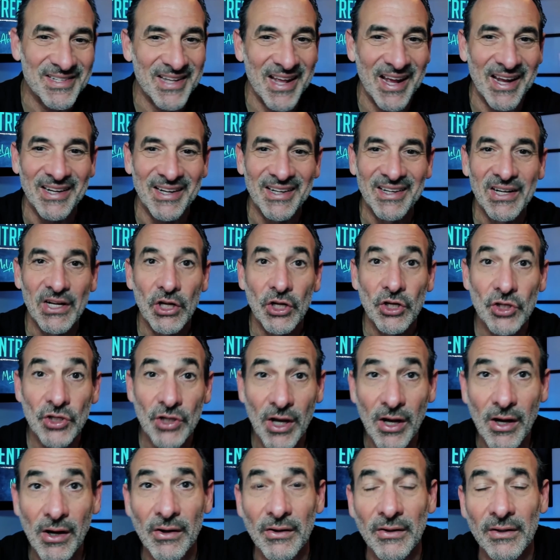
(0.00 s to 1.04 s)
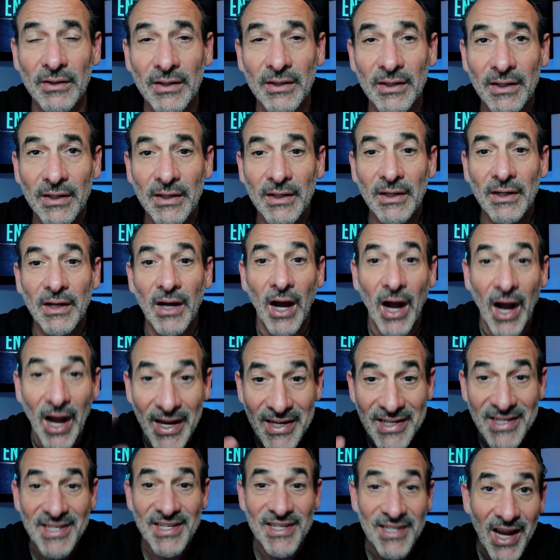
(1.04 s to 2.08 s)
that, no,
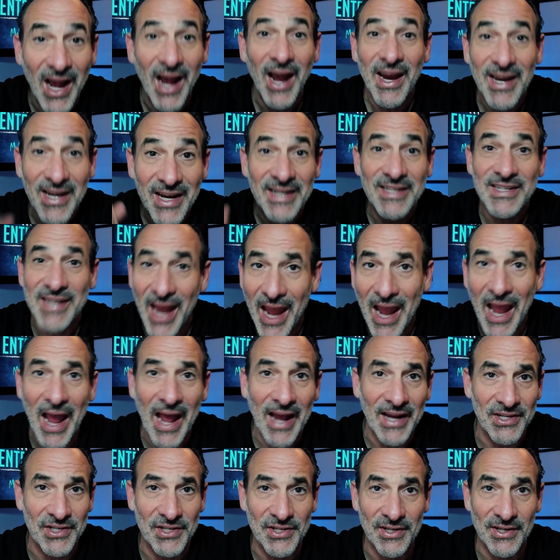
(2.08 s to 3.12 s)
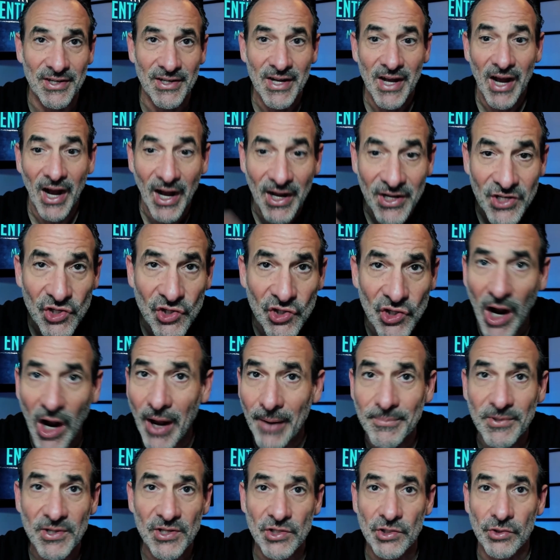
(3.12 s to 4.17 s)
assign a task, a
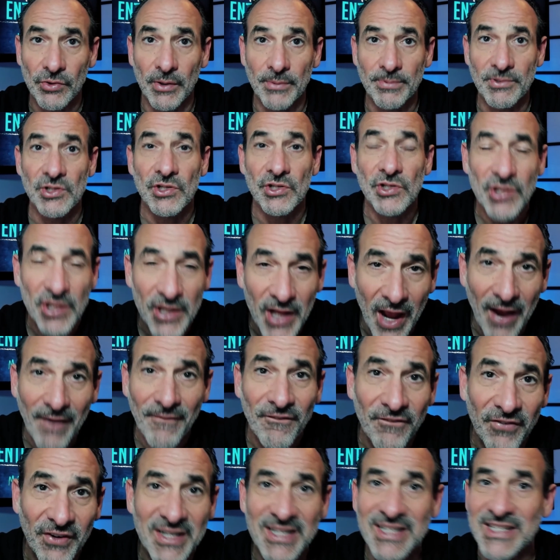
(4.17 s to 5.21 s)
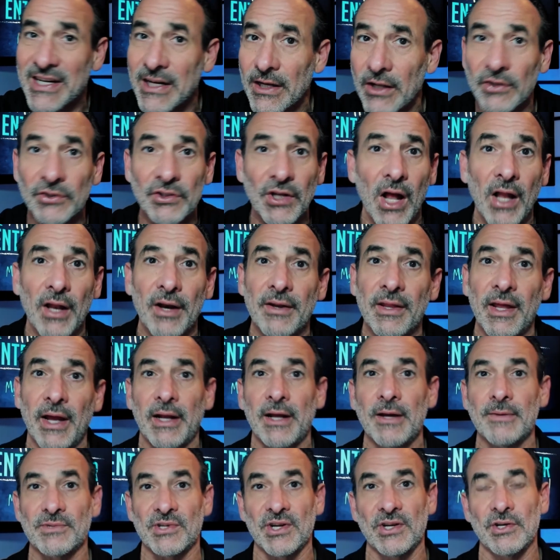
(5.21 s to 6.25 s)
job description to every single dollar that
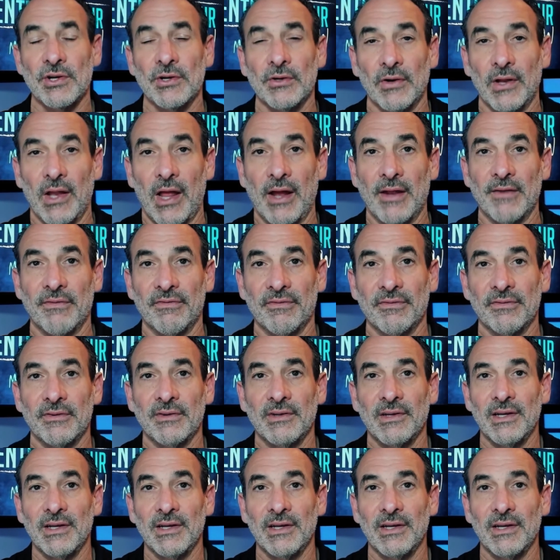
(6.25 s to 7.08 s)
comes into your life.